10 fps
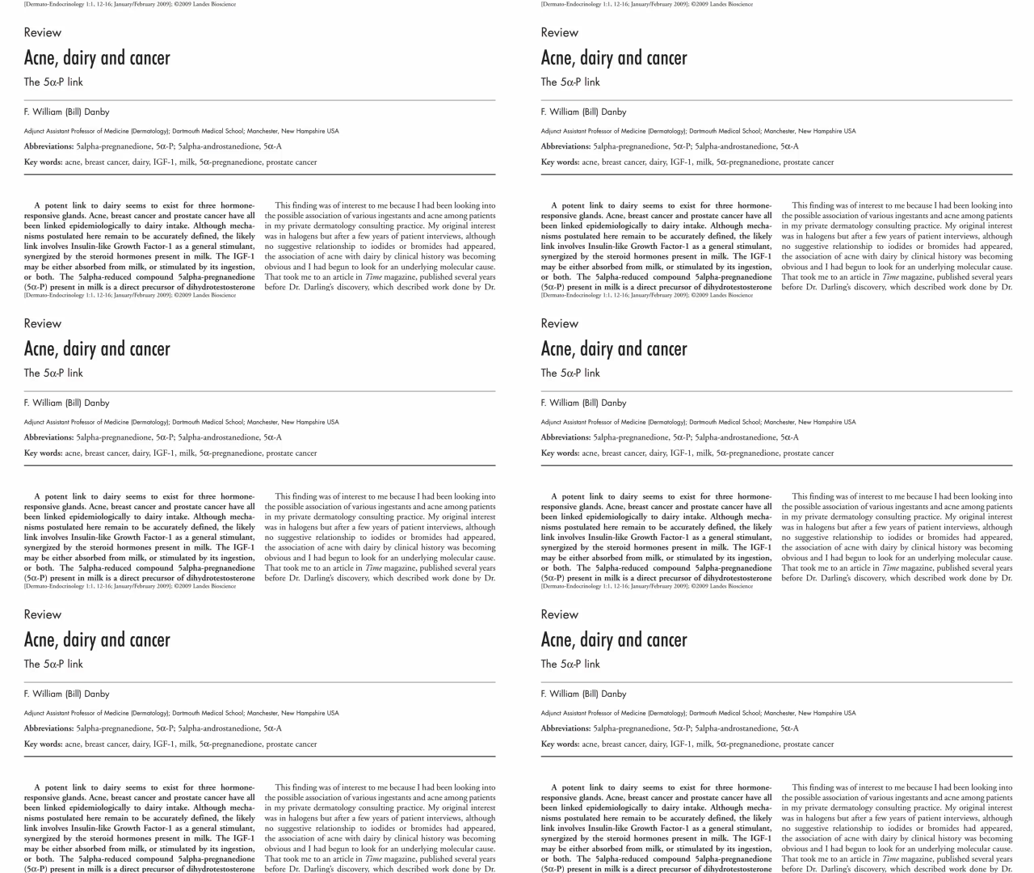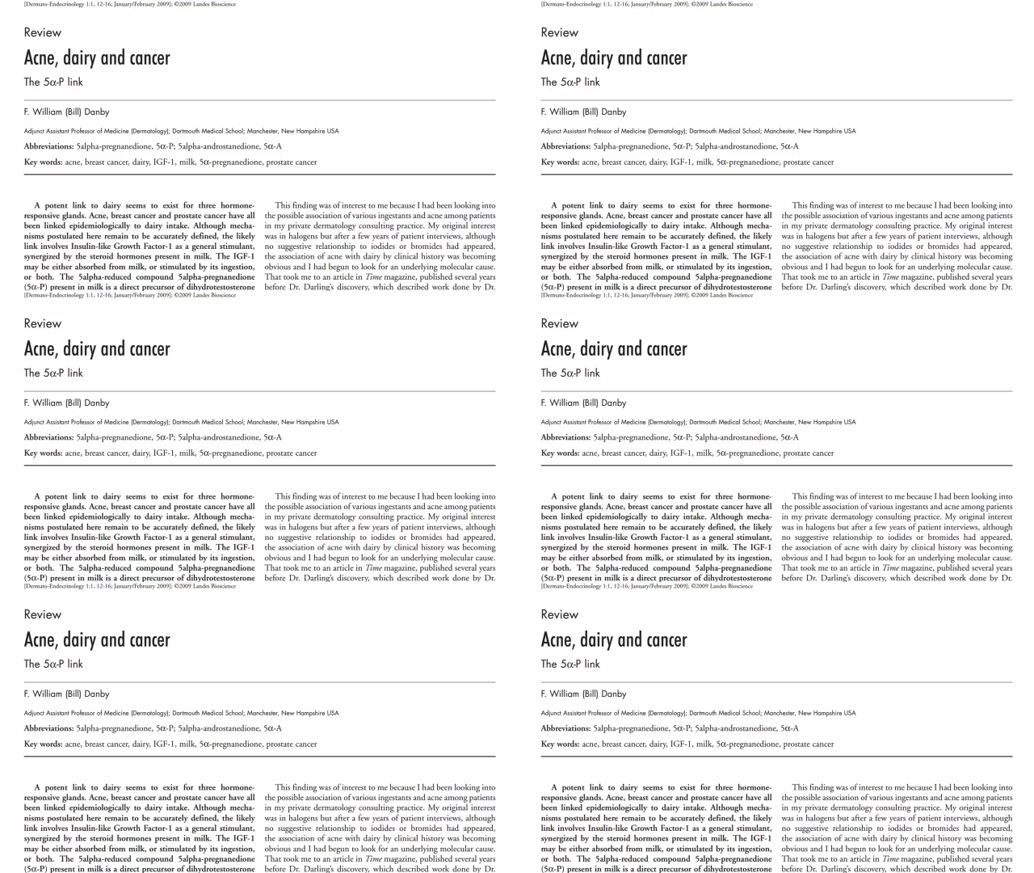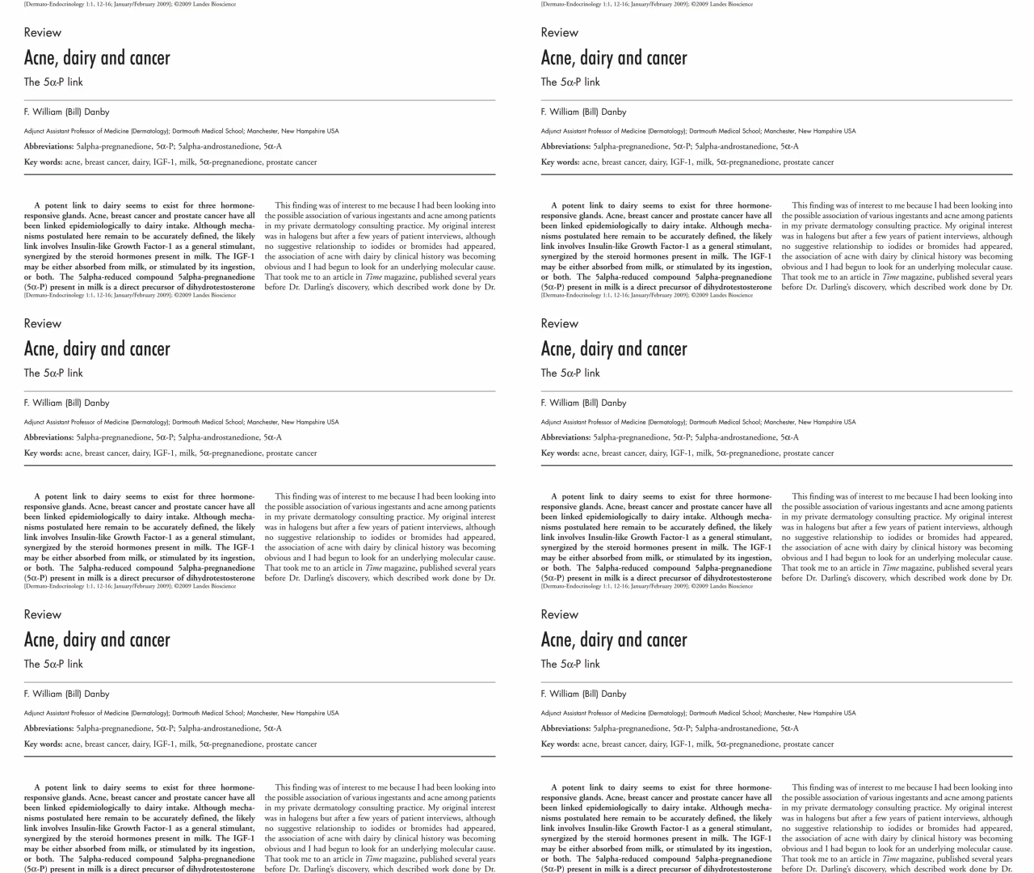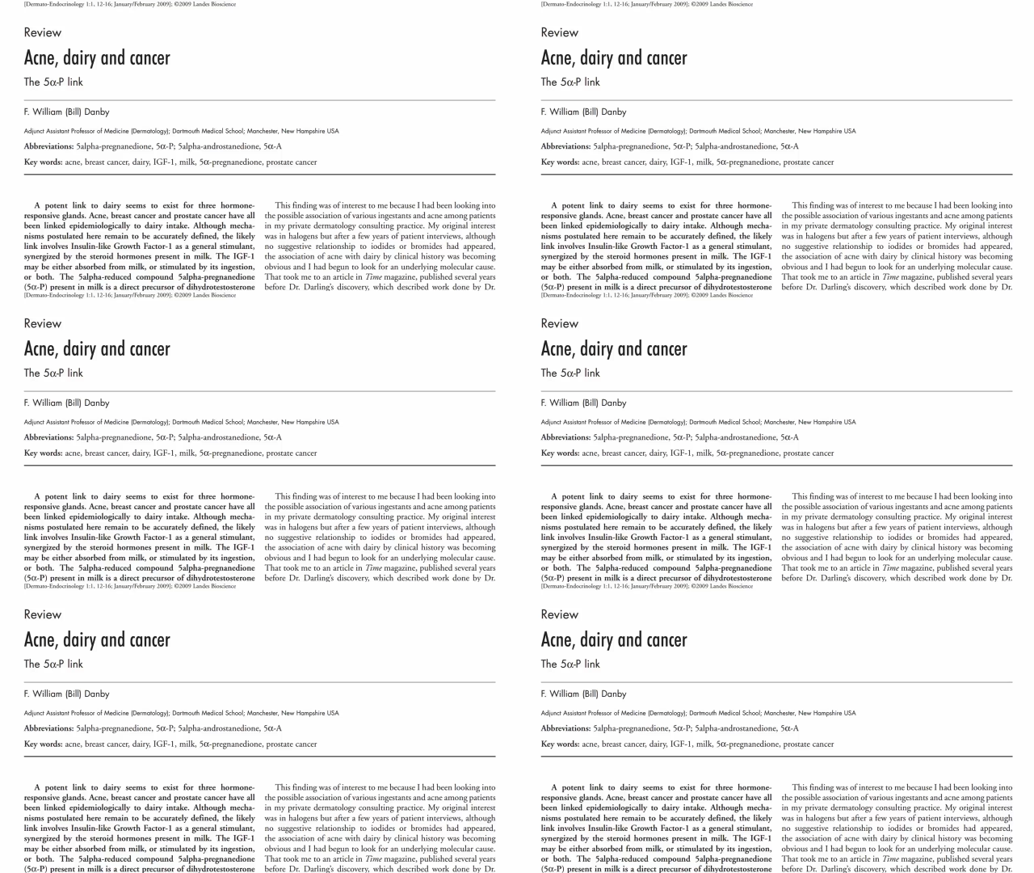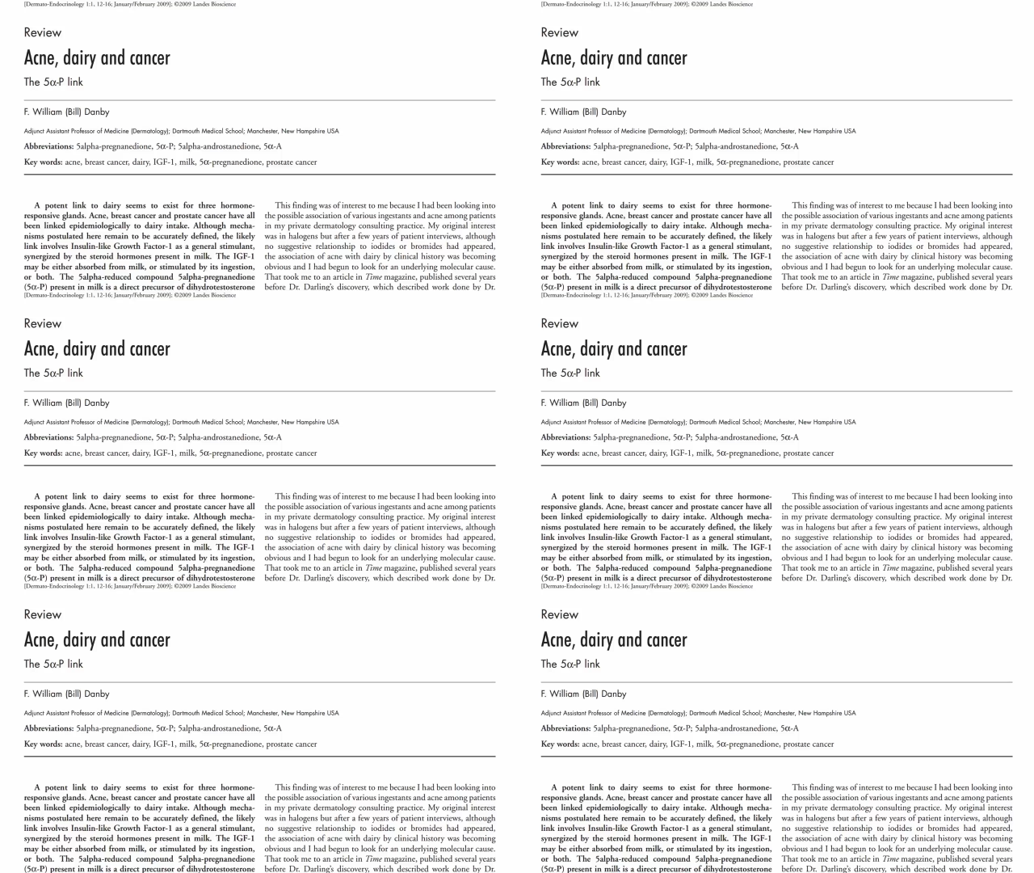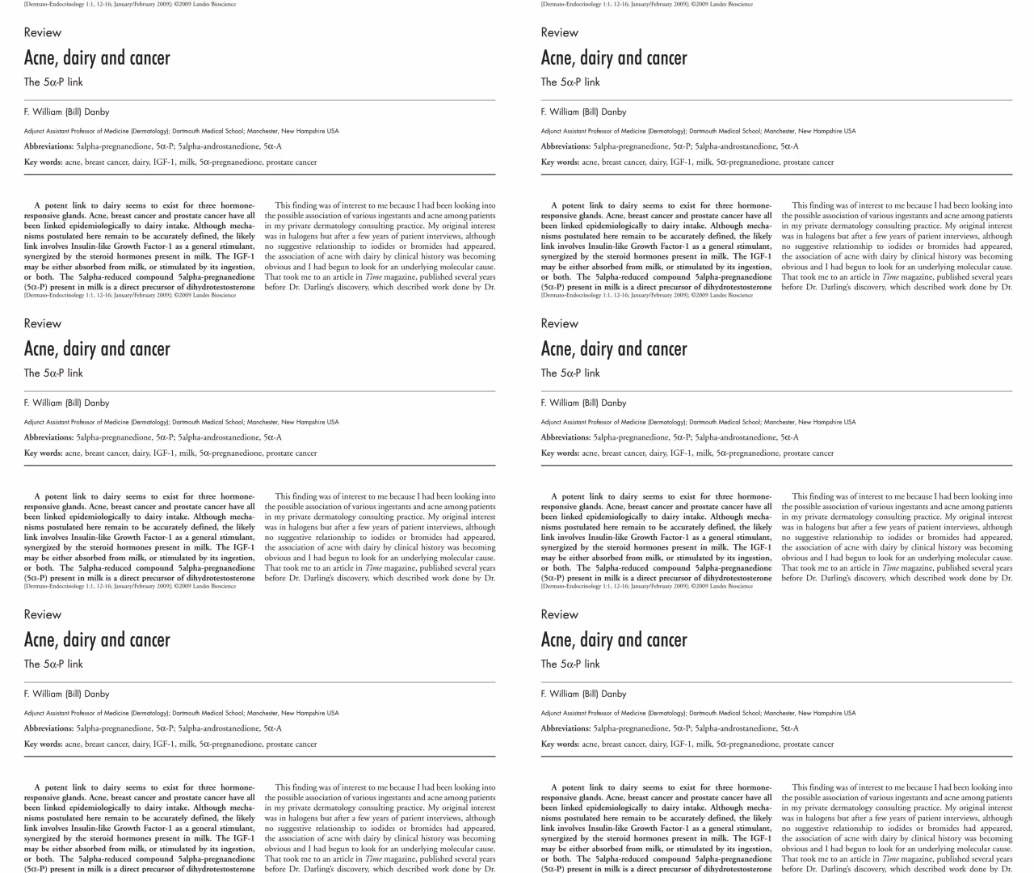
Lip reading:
[unreadable: no face in view]